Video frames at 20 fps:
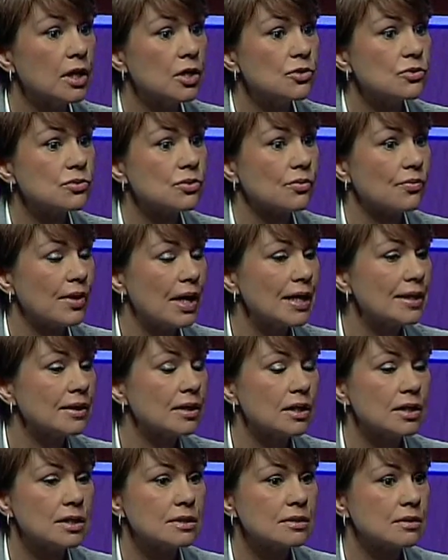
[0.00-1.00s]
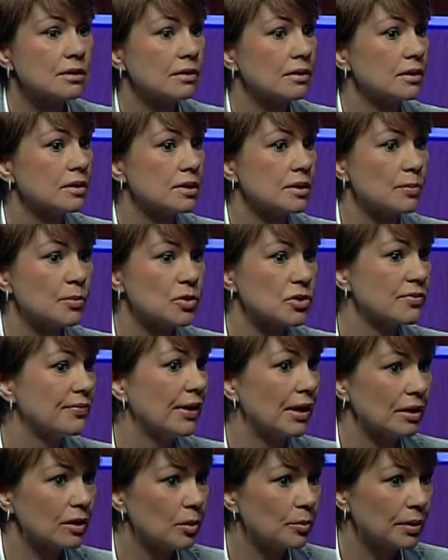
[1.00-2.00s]
So that is the most
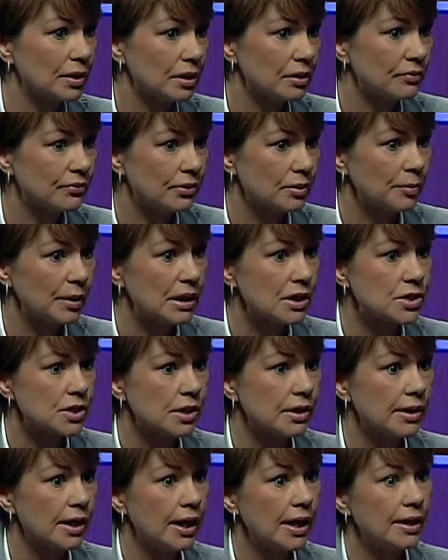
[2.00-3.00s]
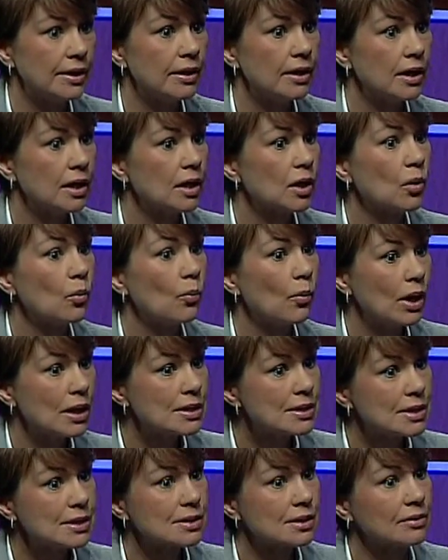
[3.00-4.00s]
valuable information. And
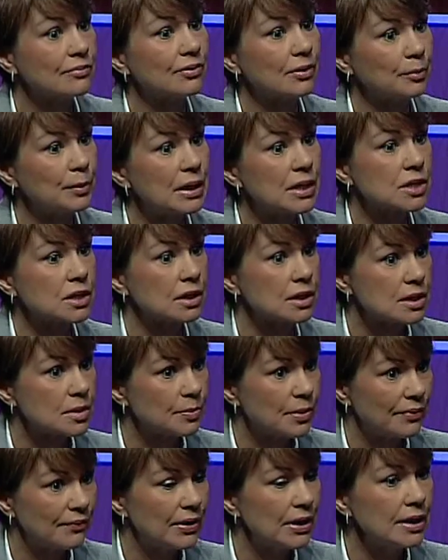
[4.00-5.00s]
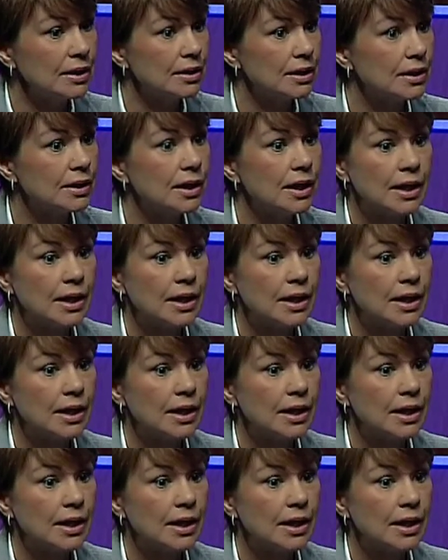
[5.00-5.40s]
once this information is provided,